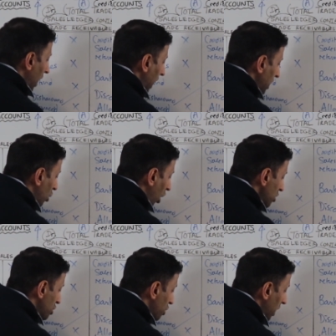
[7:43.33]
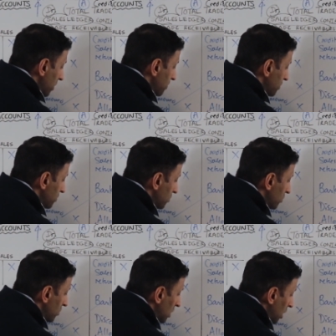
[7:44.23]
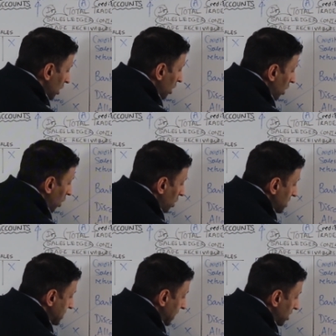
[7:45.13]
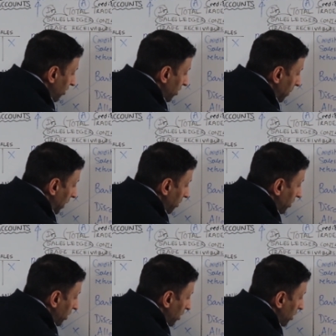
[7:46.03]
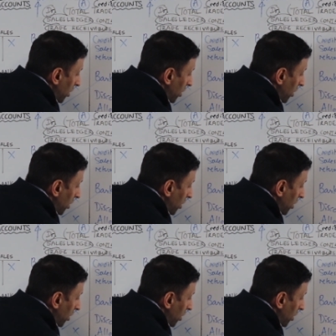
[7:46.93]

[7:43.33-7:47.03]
Any contra or set off amount,